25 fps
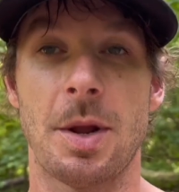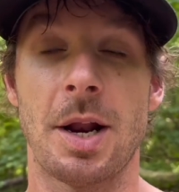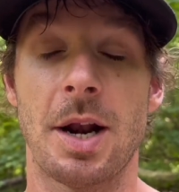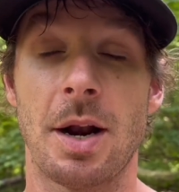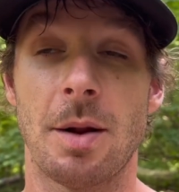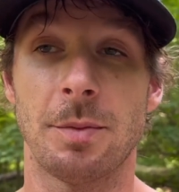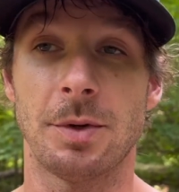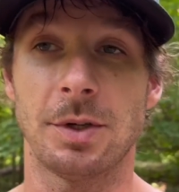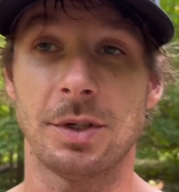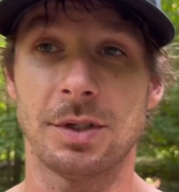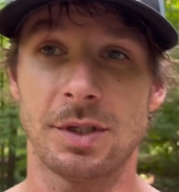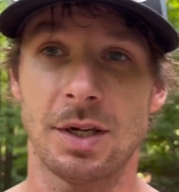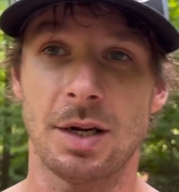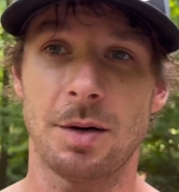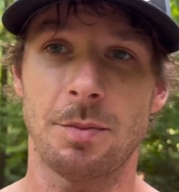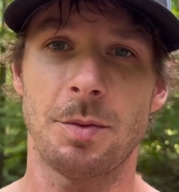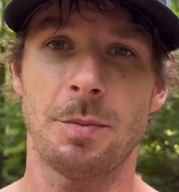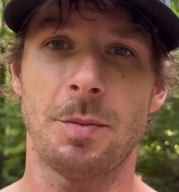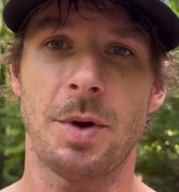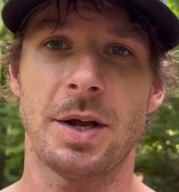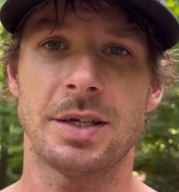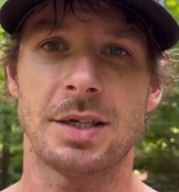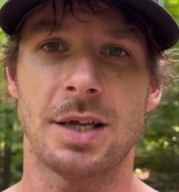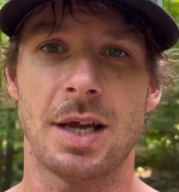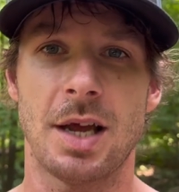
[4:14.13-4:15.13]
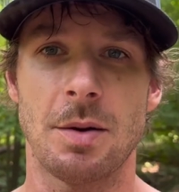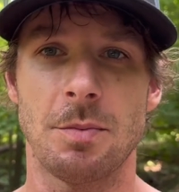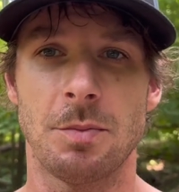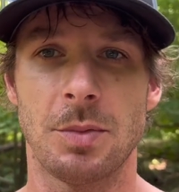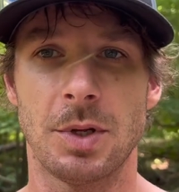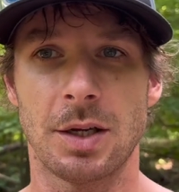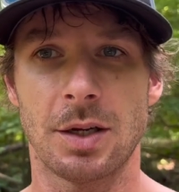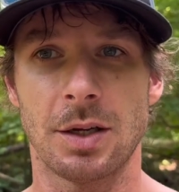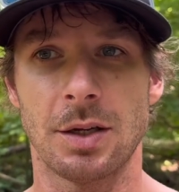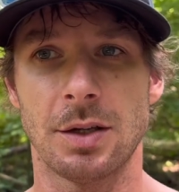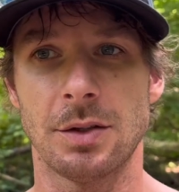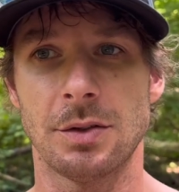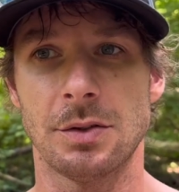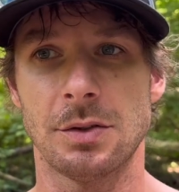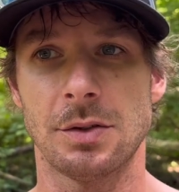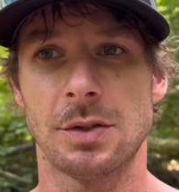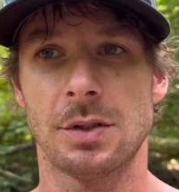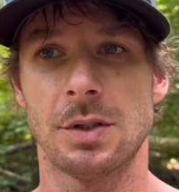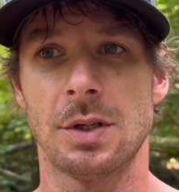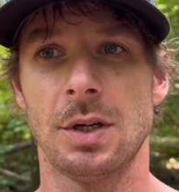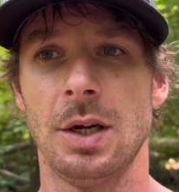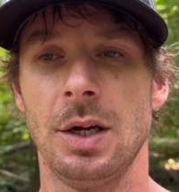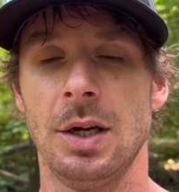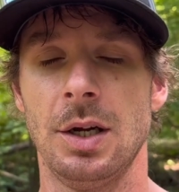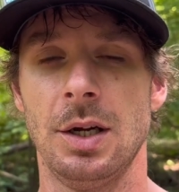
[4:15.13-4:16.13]
And I'm going to set up in my tent because
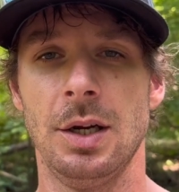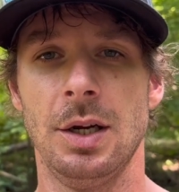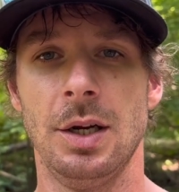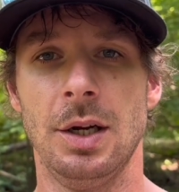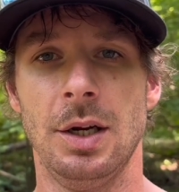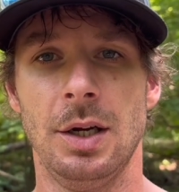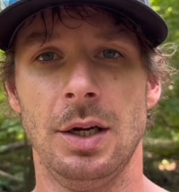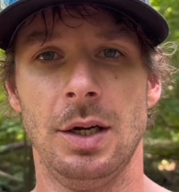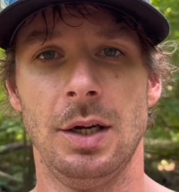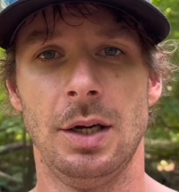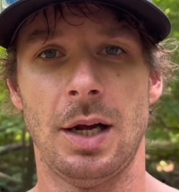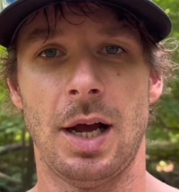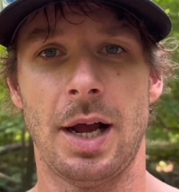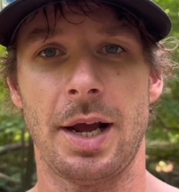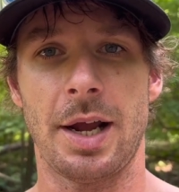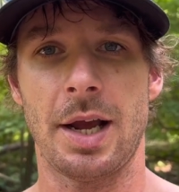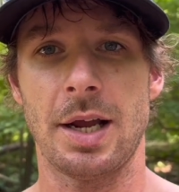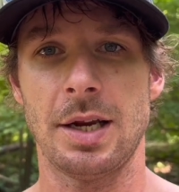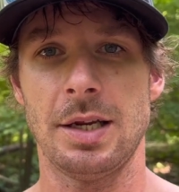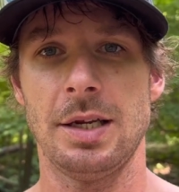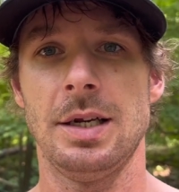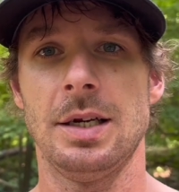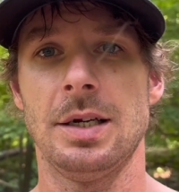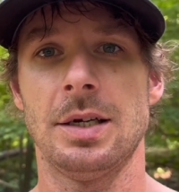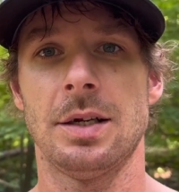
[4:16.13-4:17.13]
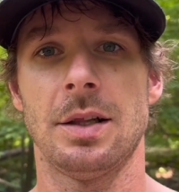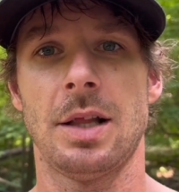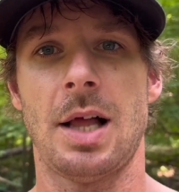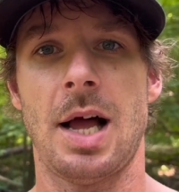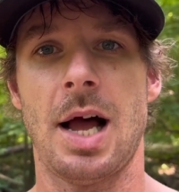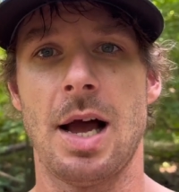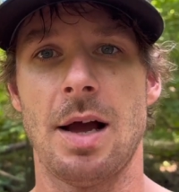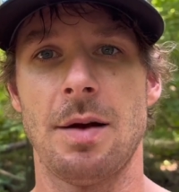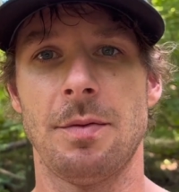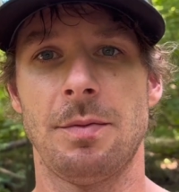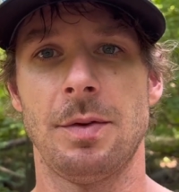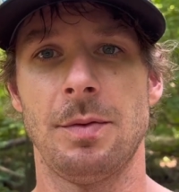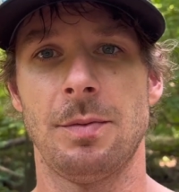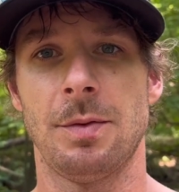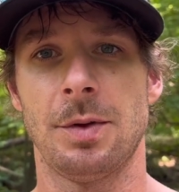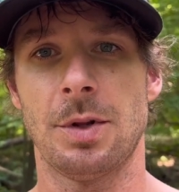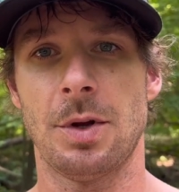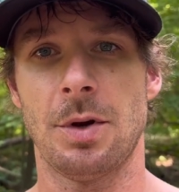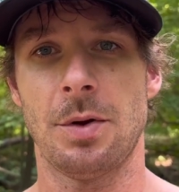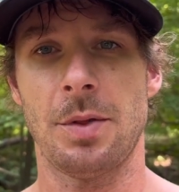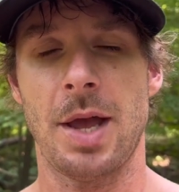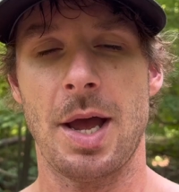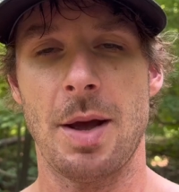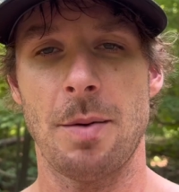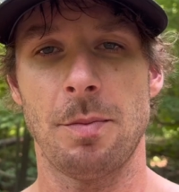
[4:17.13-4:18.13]
I got eaten alive. Even
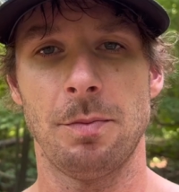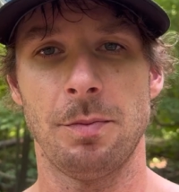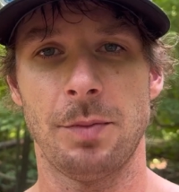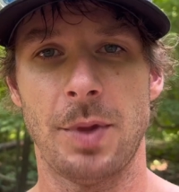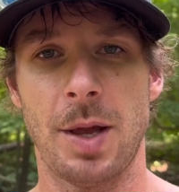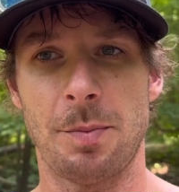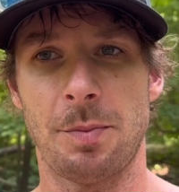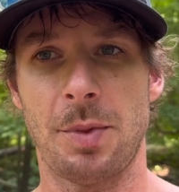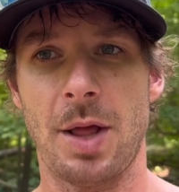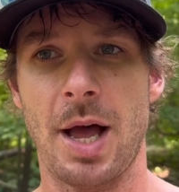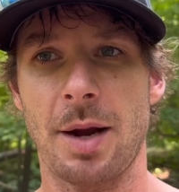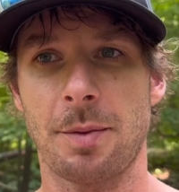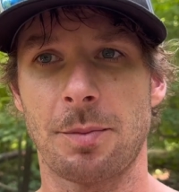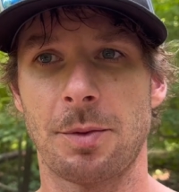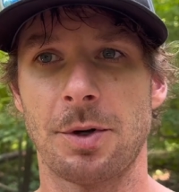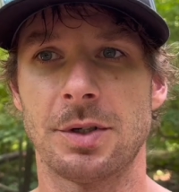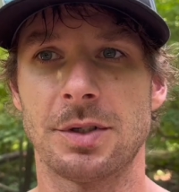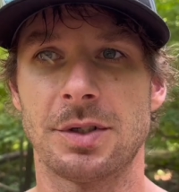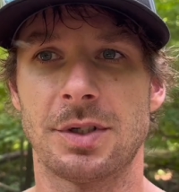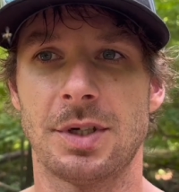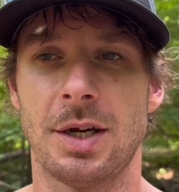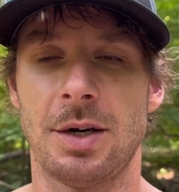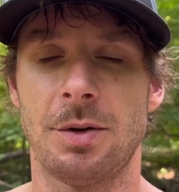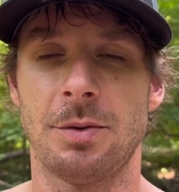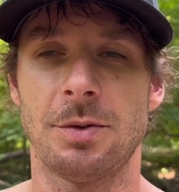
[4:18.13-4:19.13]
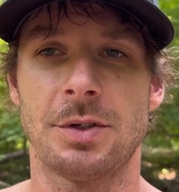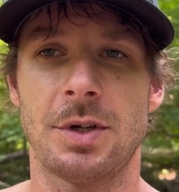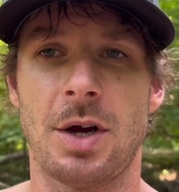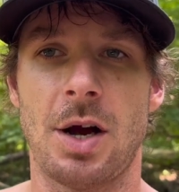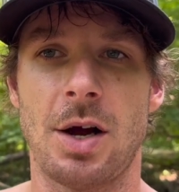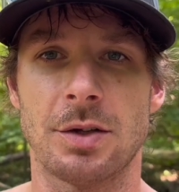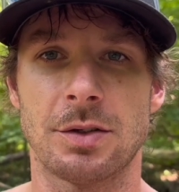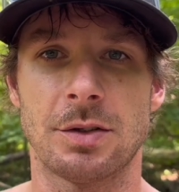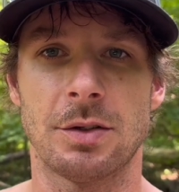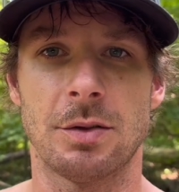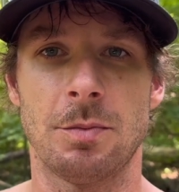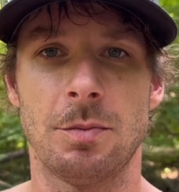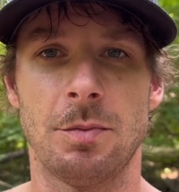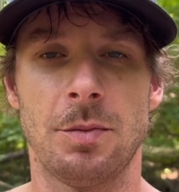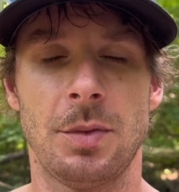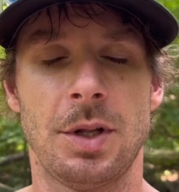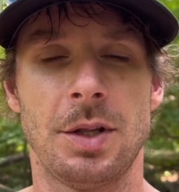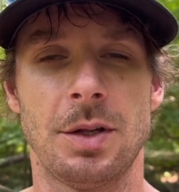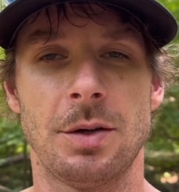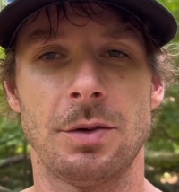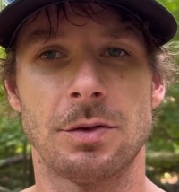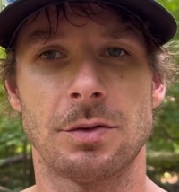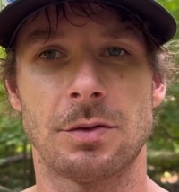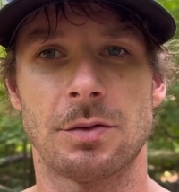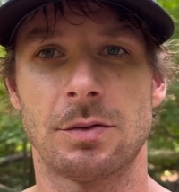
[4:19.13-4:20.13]
though that Blackburn Center was awesome and
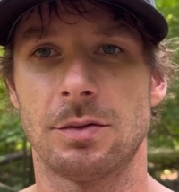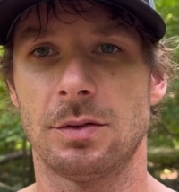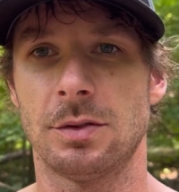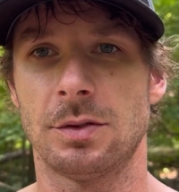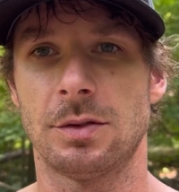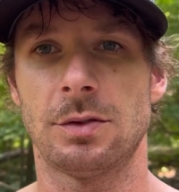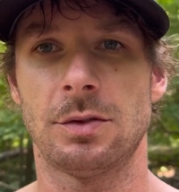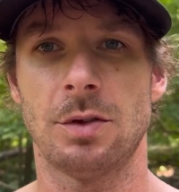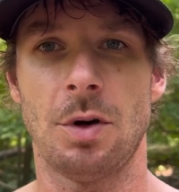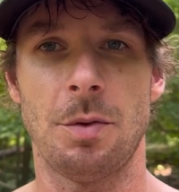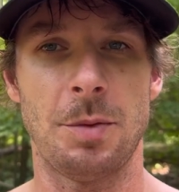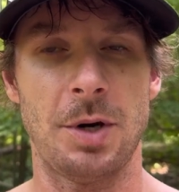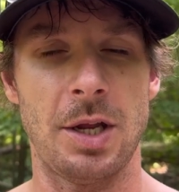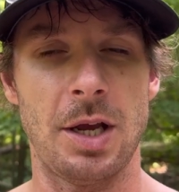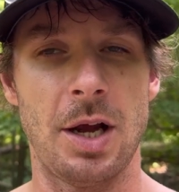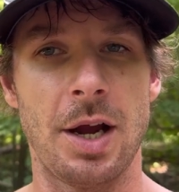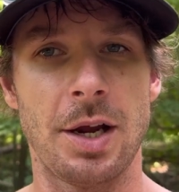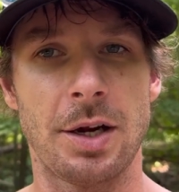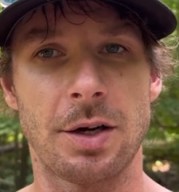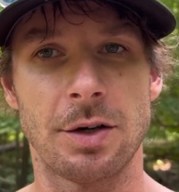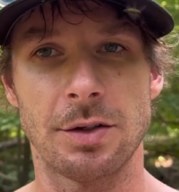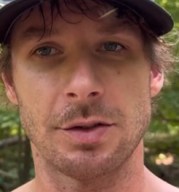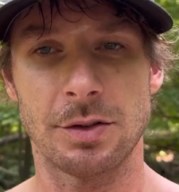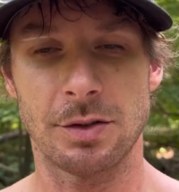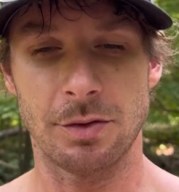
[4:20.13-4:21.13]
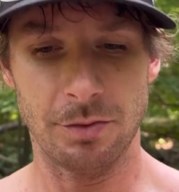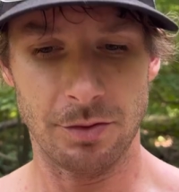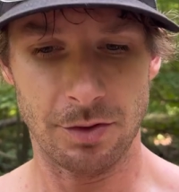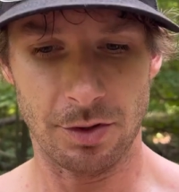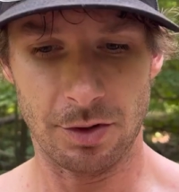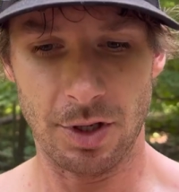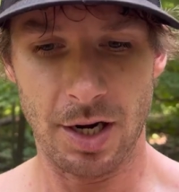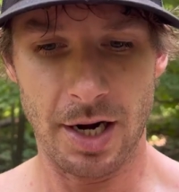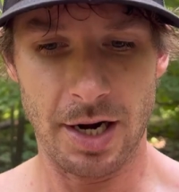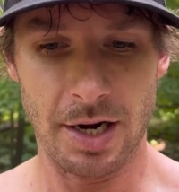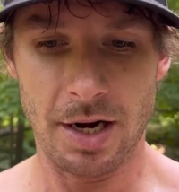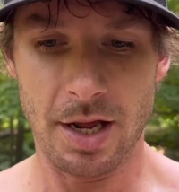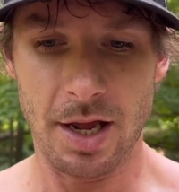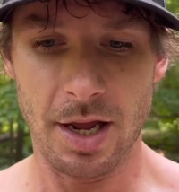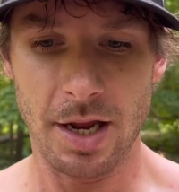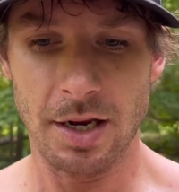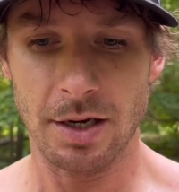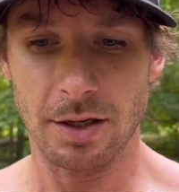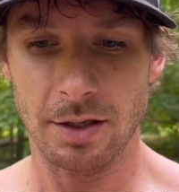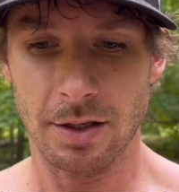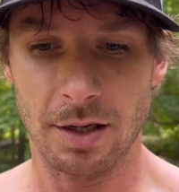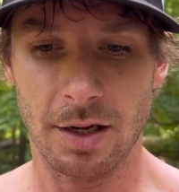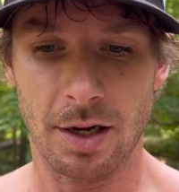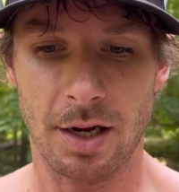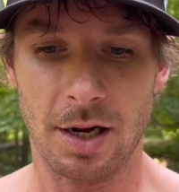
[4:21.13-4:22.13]
there was so many hikers, it was a great night.
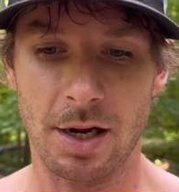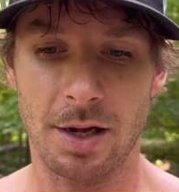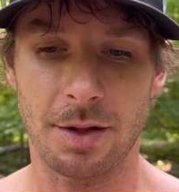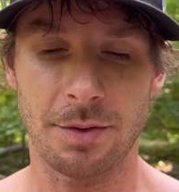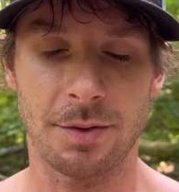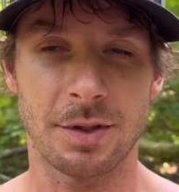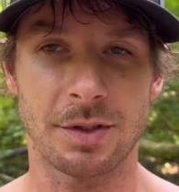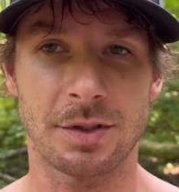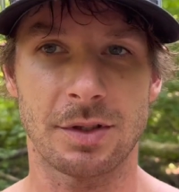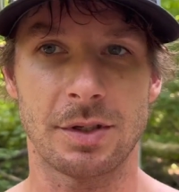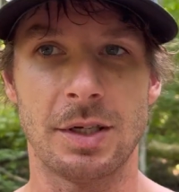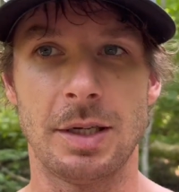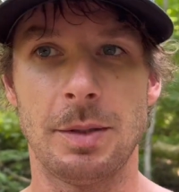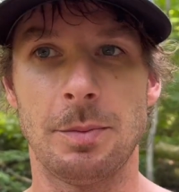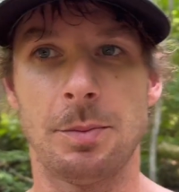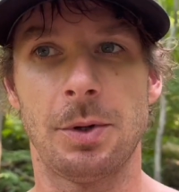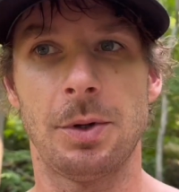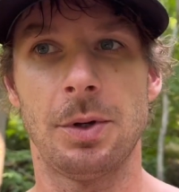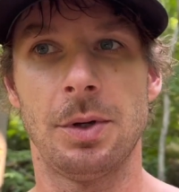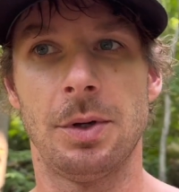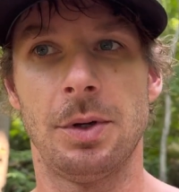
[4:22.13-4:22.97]
The sleep